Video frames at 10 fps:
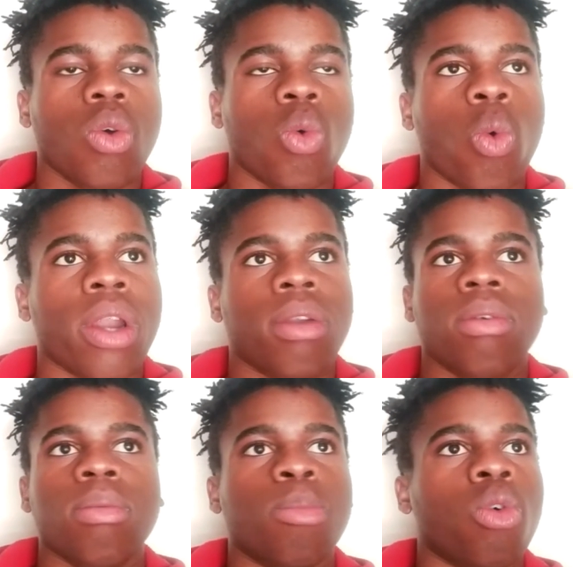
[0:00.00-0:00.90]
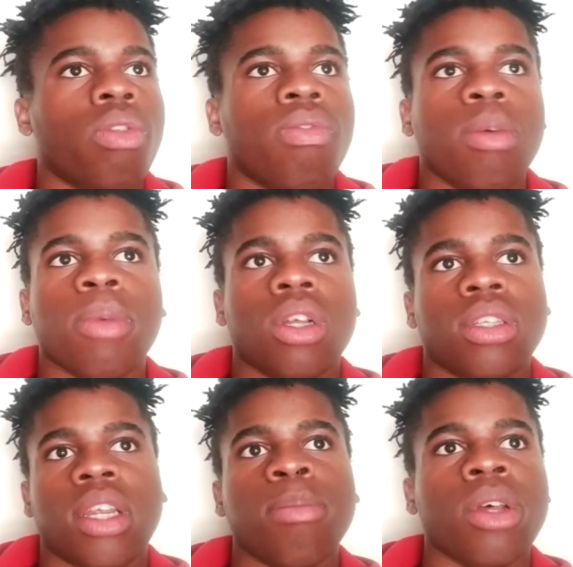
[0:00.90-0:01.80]
what both
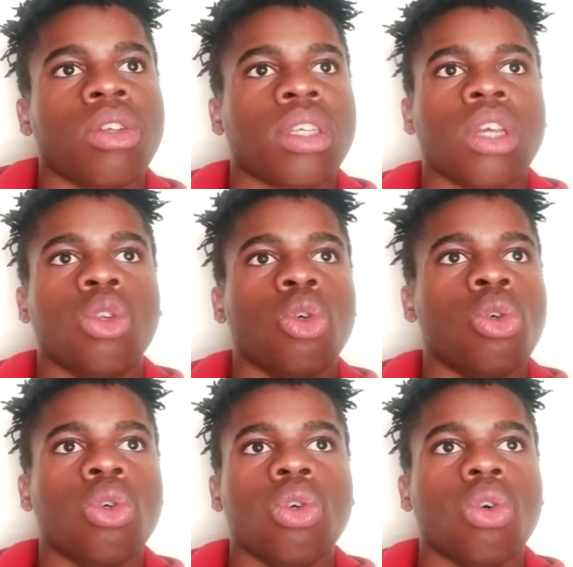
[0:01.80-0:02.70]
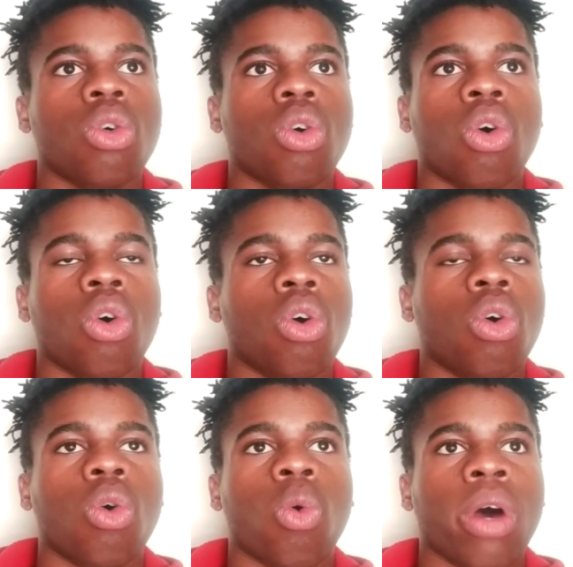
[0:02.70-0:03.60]
females and males can do,
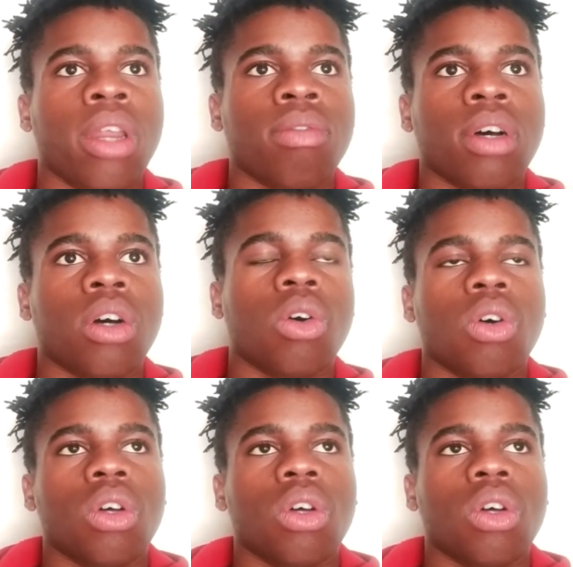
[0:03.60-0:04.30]
or whatever